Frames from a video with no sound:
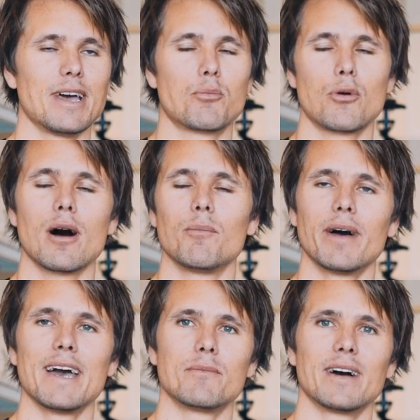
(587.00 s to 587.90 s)
problem
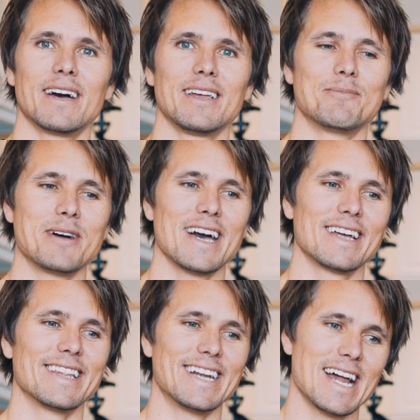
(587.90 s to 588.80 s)
I have in my
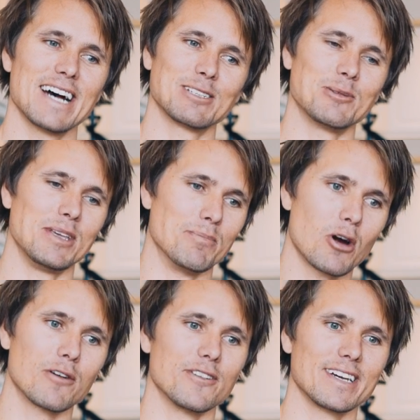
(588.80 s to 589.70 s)
head that it has to be
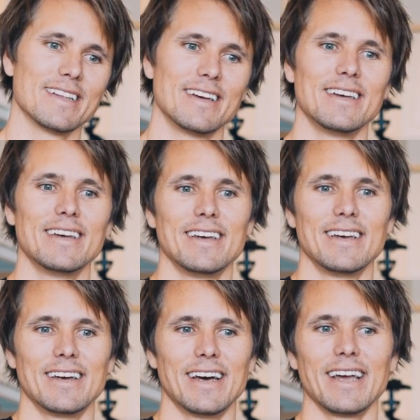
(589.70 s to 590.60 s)
perfect.
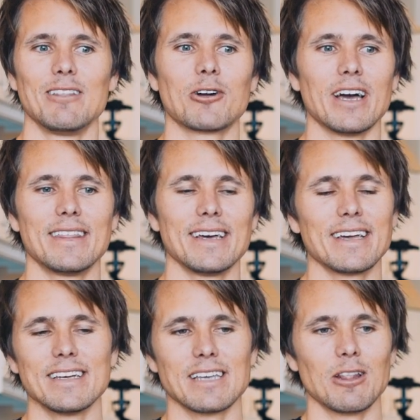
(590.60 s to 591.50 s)
And
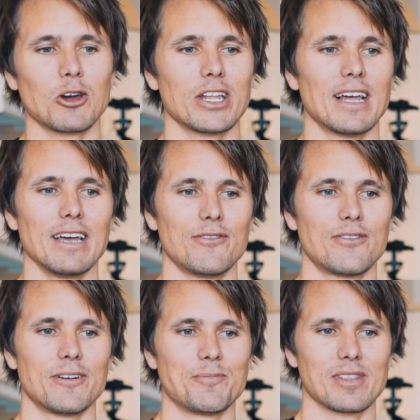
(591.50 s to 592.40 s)
I guess I look at
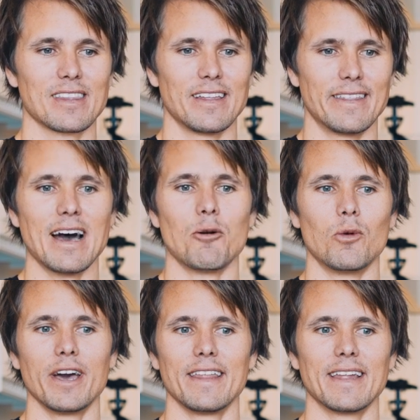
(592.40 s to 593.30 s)
life that
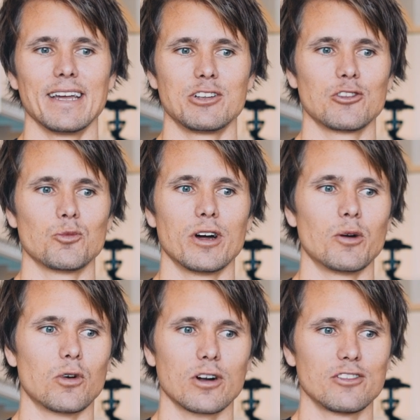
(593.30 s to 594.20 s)
way, that I just want
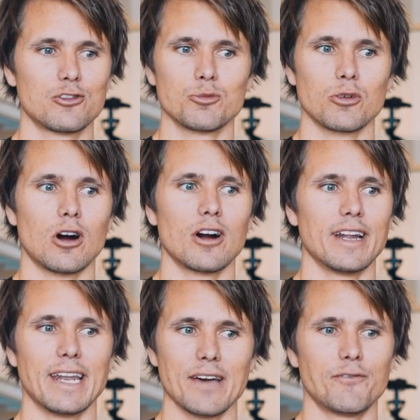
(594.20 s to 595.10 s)
to work super hard,
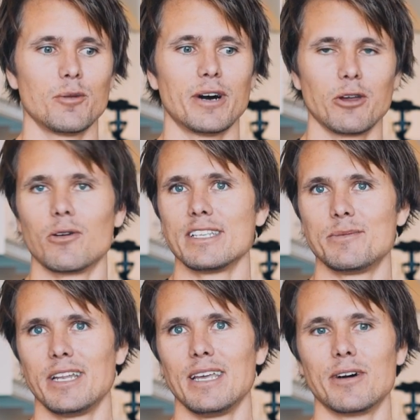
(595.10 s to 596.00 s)
and everybody who
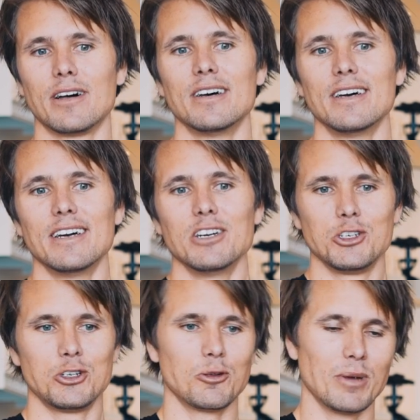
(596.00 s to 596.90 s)
writes me an email
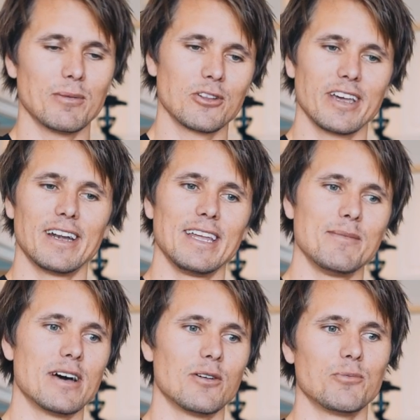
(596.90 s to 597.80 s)
should be able to get an
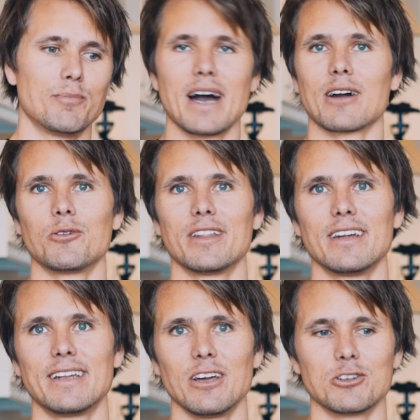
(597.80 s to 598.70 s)
email back within
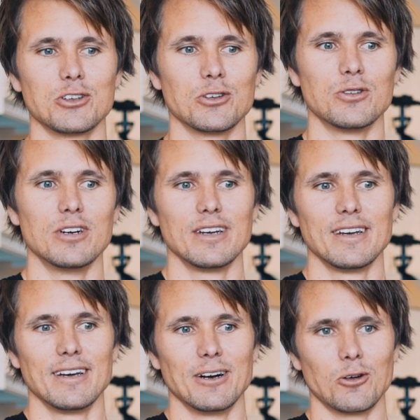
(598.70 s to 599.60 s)
a day or two.
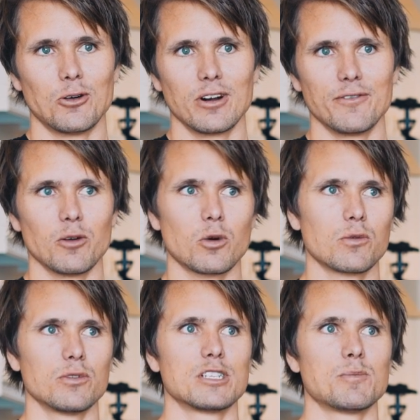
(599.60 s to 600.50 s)
or if I
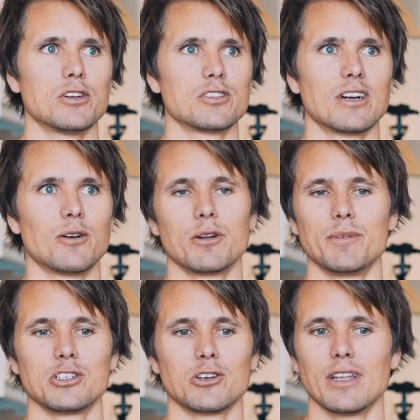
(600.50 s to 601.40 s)
work with a sponsor, I want to
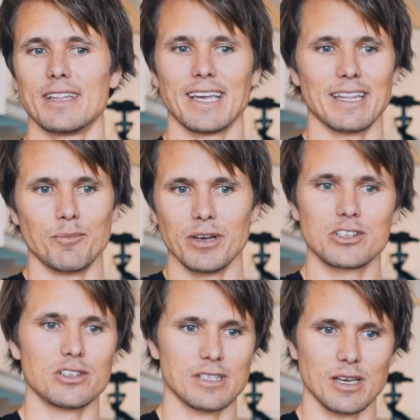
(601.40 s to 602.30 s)
make sure that they get the
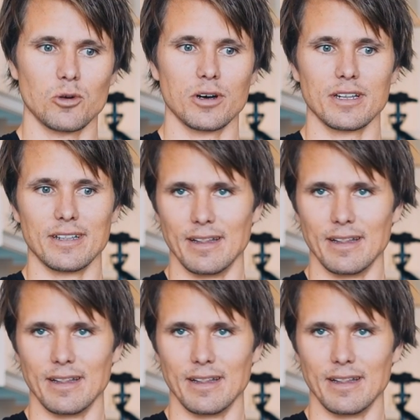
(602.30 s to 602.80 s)
pictures they want